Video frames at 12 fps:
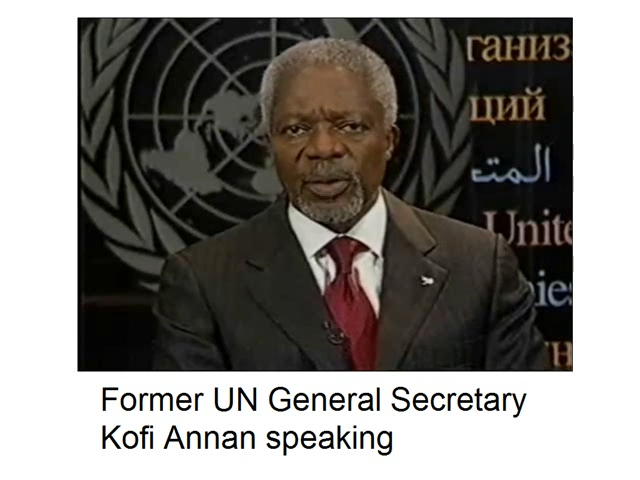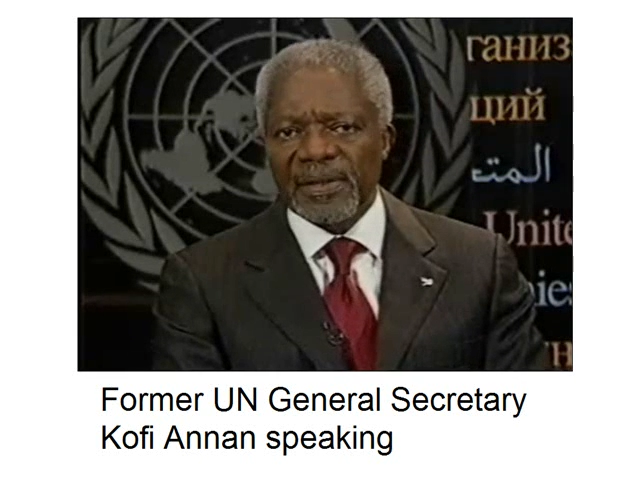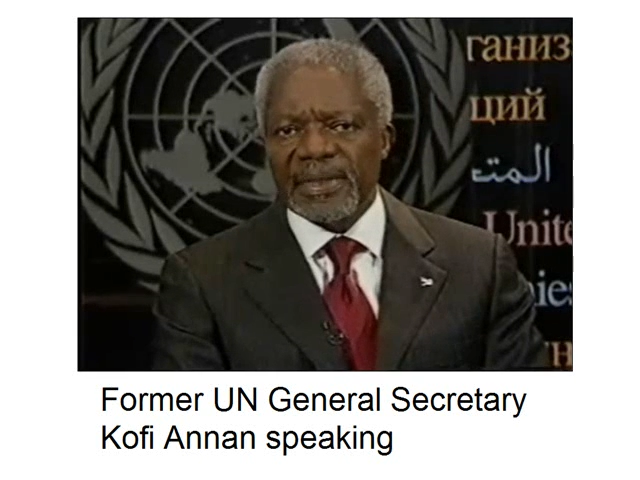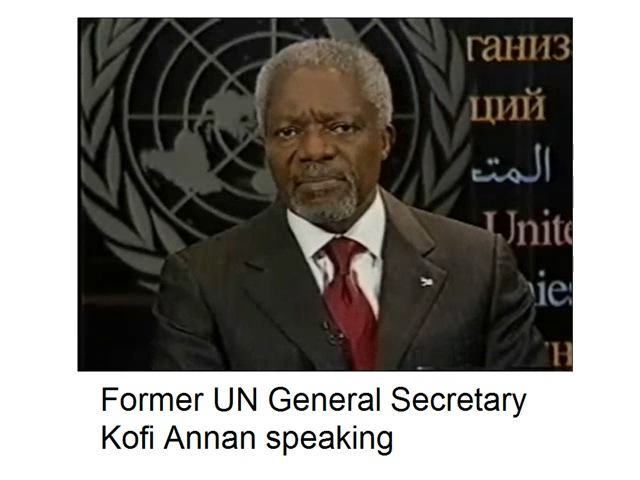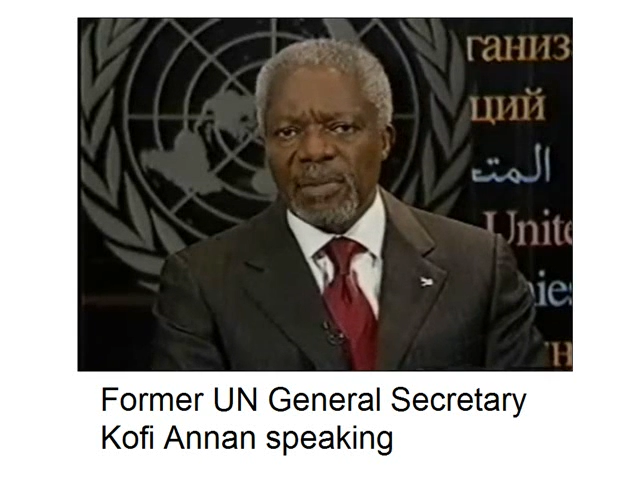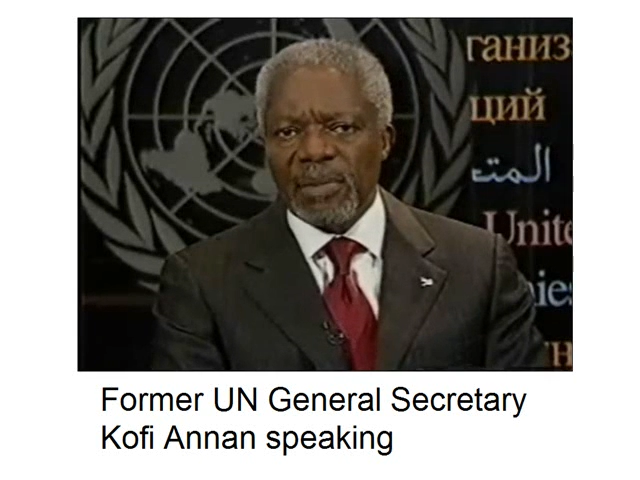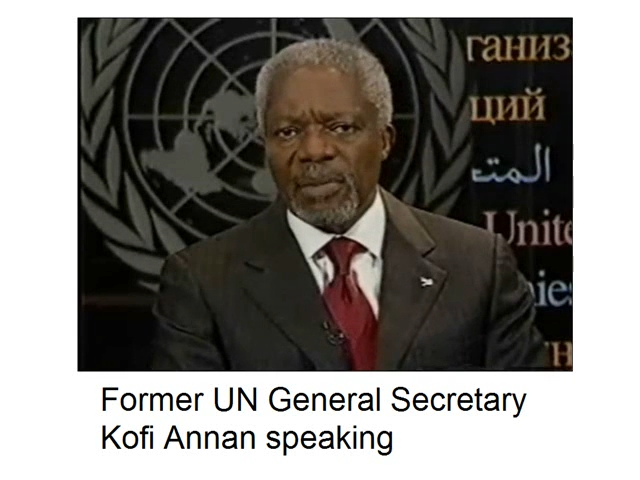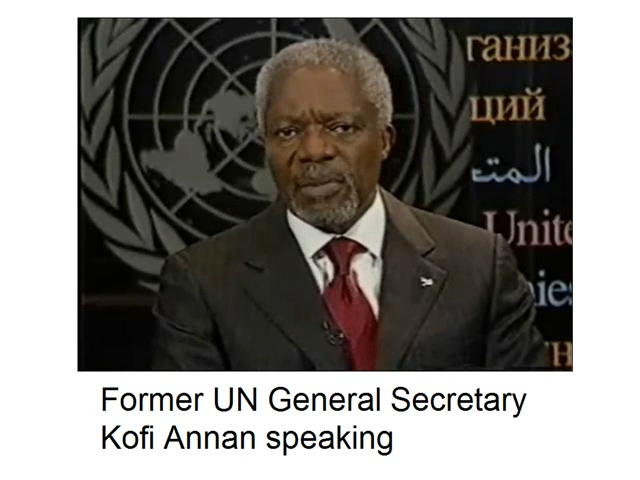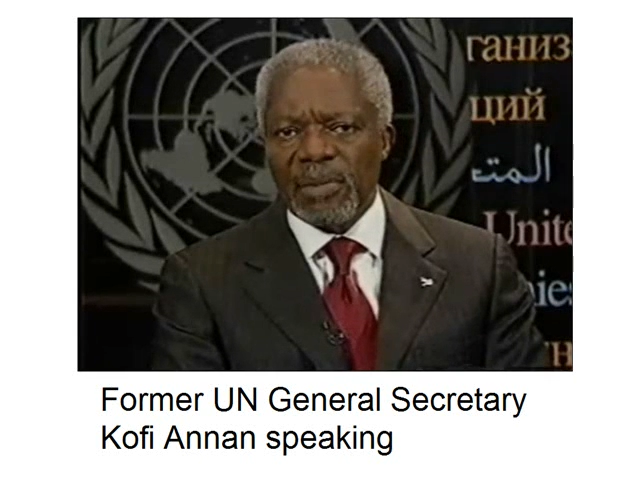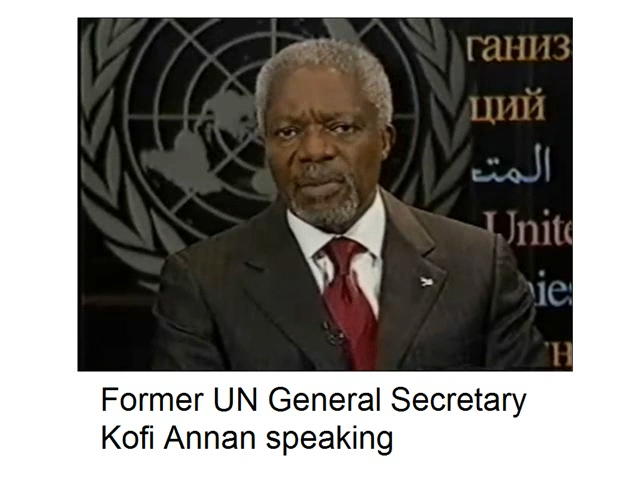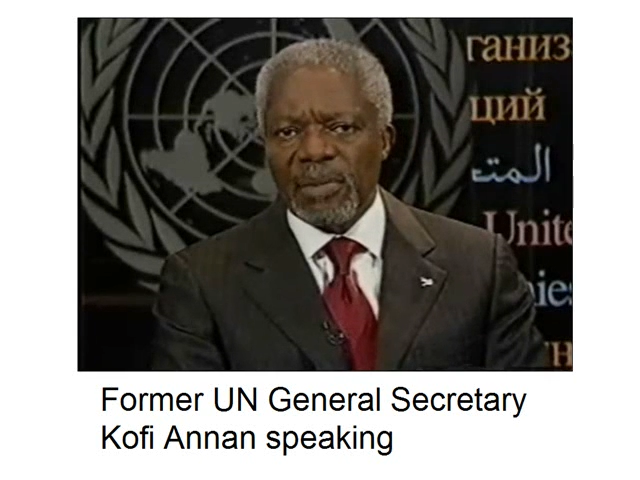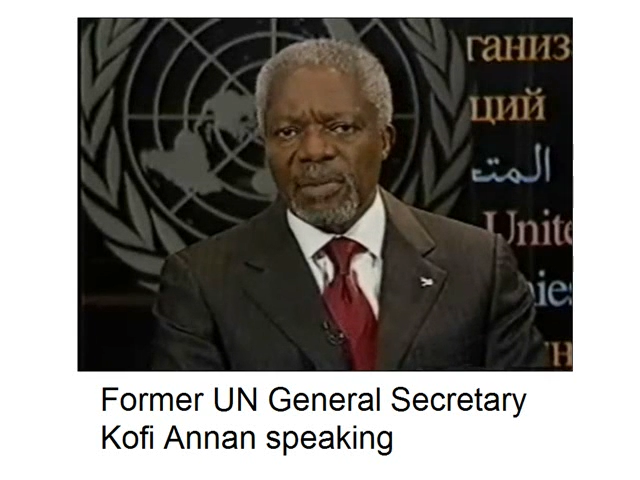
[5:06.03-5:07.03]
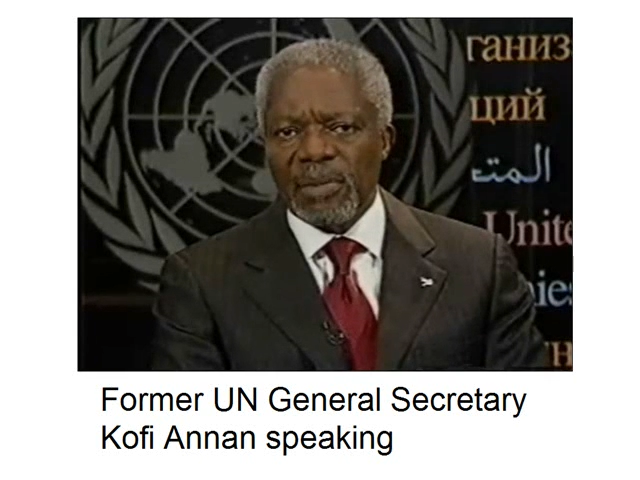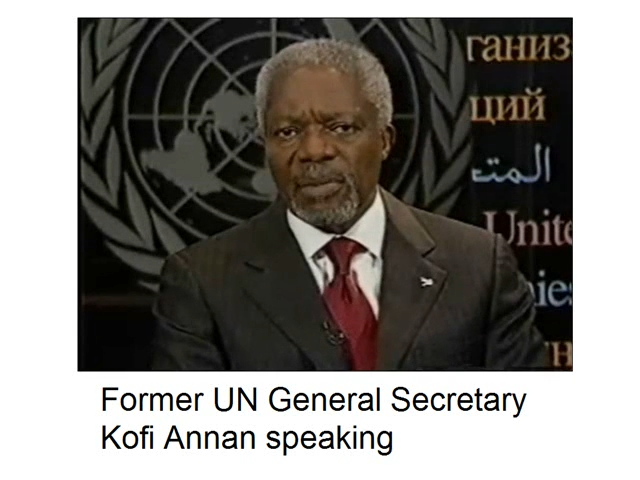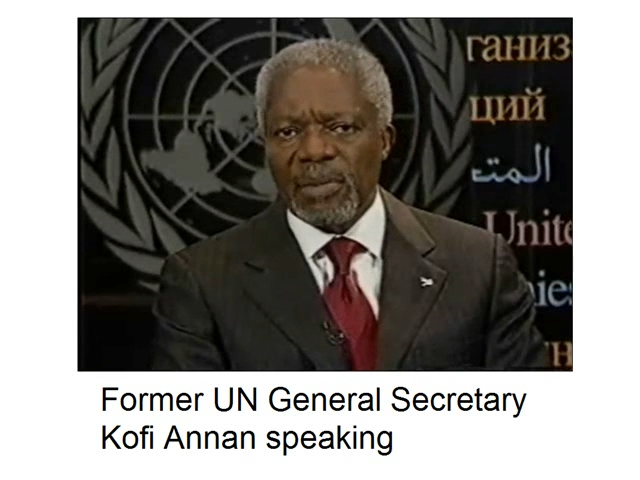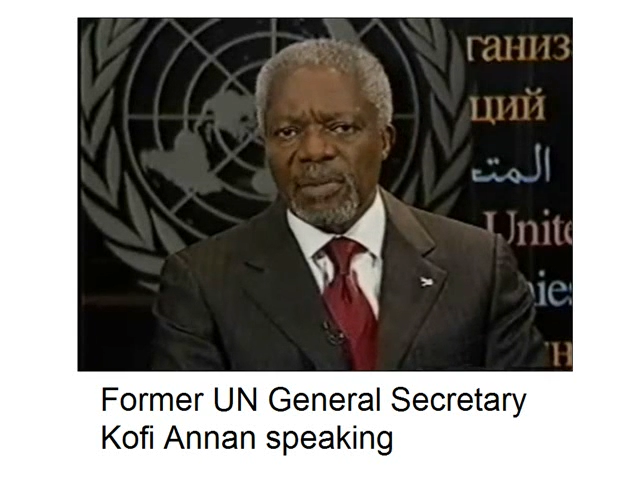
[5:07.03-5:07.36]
will they feel that